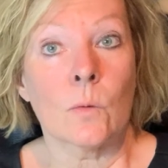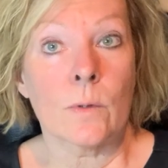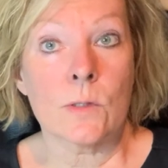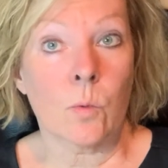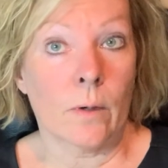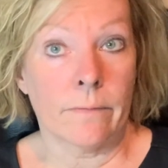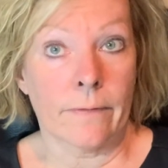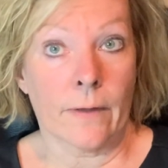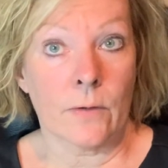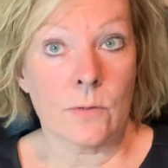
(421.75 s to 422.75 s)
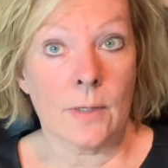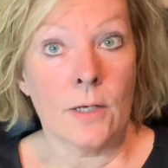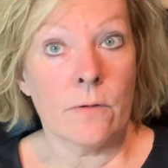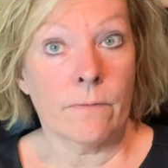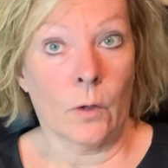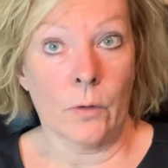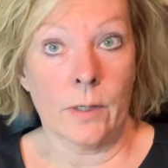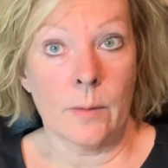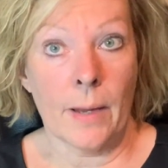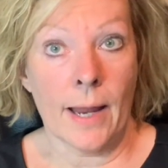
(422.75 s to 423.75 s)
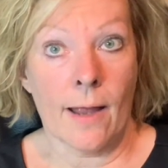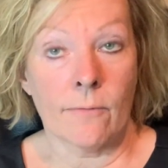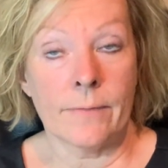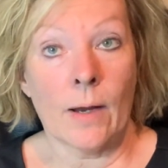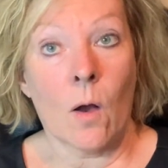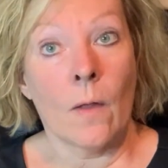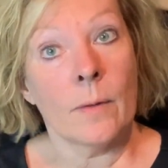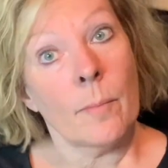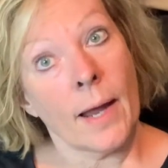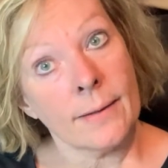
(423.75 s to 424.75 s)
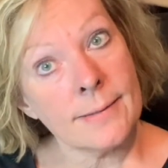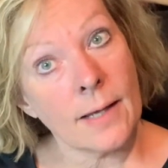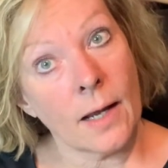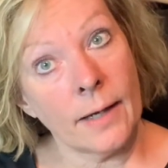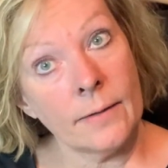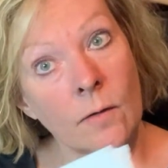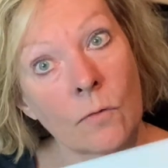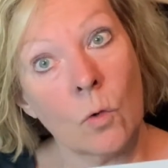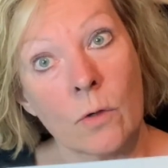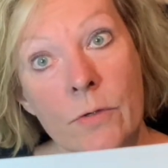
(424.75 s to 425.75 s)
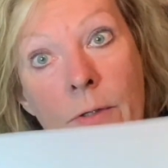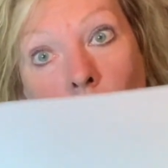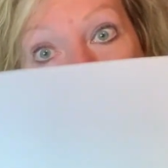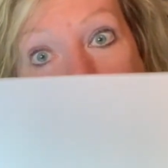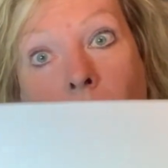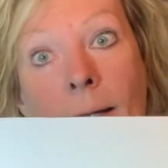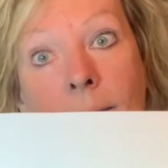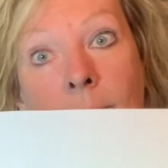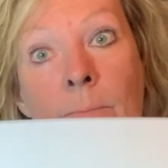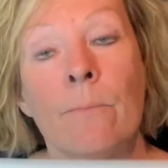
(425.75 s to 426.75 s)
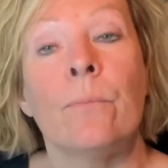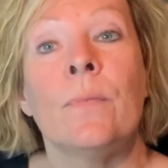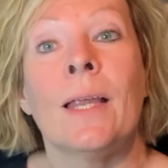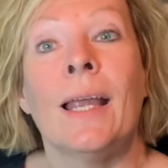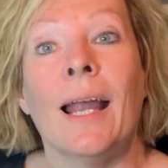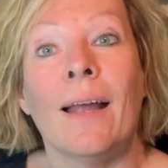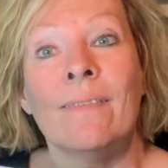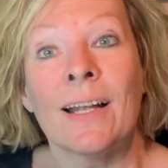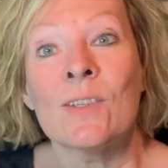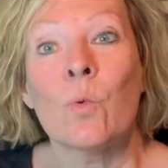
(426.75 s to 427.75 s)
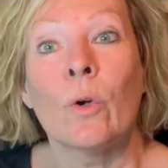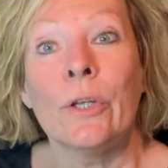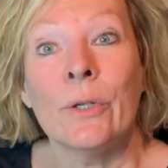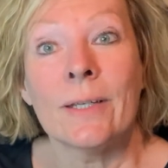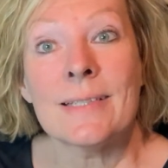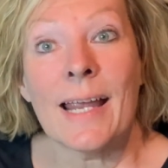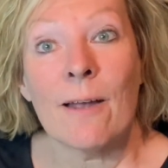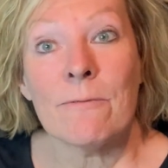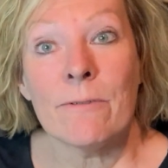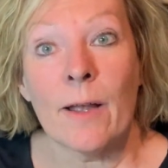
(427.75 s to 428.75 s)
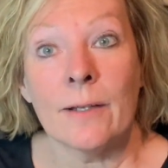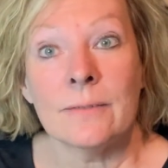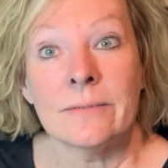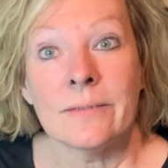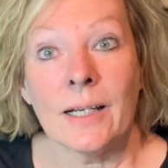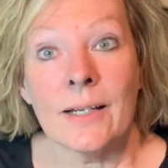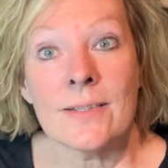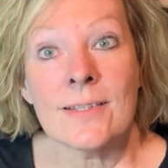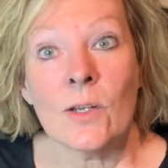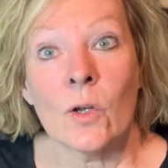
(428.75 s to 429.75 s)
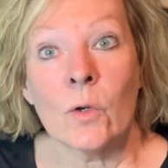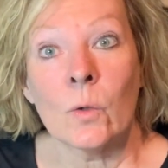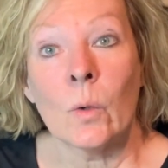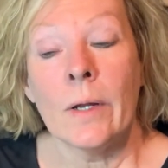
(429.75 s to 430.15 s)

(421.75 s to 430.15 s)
with 12 of those and you folded them in half. Now on the back side, of course, they're white. And that's where you get to have fun. And so